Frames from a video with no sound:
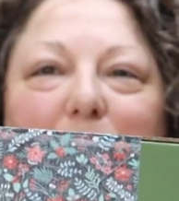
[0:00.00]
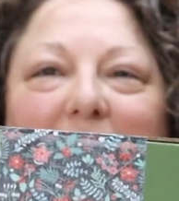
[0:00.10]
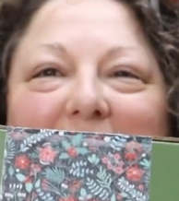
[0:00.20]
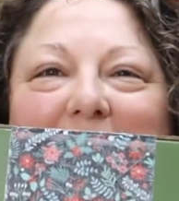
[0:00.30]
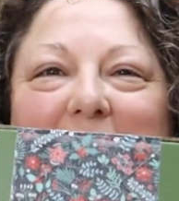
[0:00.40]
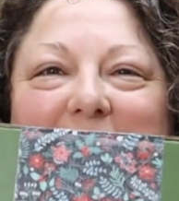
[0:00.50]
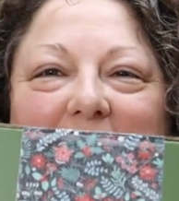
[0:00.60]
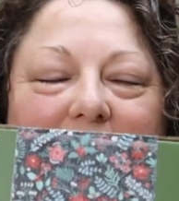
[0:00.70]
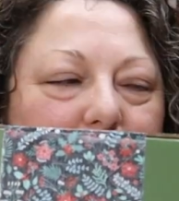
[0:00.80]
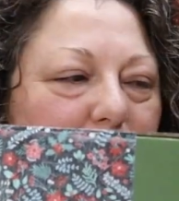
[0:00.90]
being
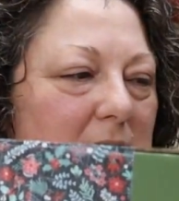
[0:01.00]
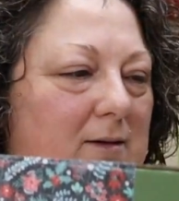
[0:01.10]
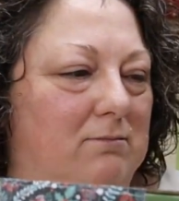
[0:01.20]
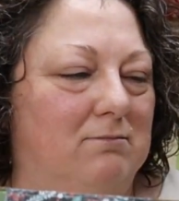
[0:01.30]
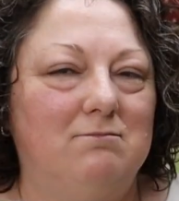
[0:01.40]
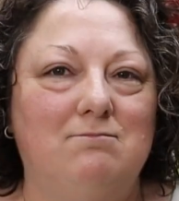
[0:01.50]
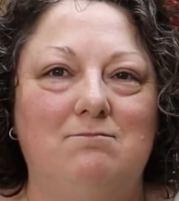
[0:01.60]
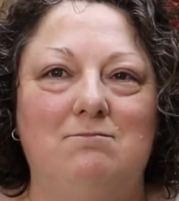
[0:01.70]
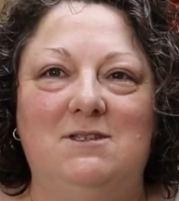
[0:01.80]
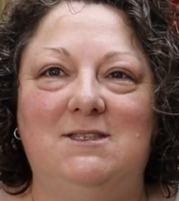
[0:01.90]
inundated by
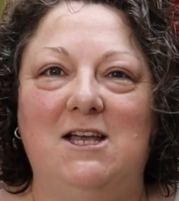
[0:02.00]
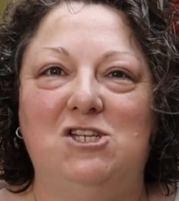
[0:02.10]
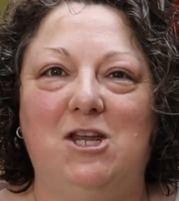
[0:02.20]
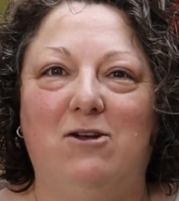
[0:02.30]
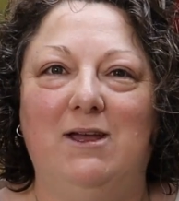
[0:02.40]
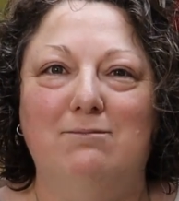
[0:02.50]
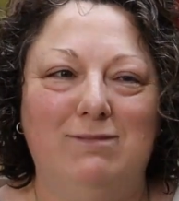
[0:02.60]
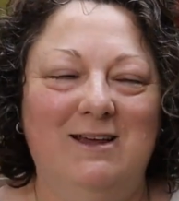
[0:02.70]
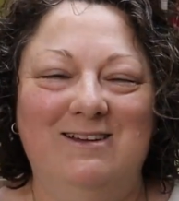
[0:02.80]
stationery.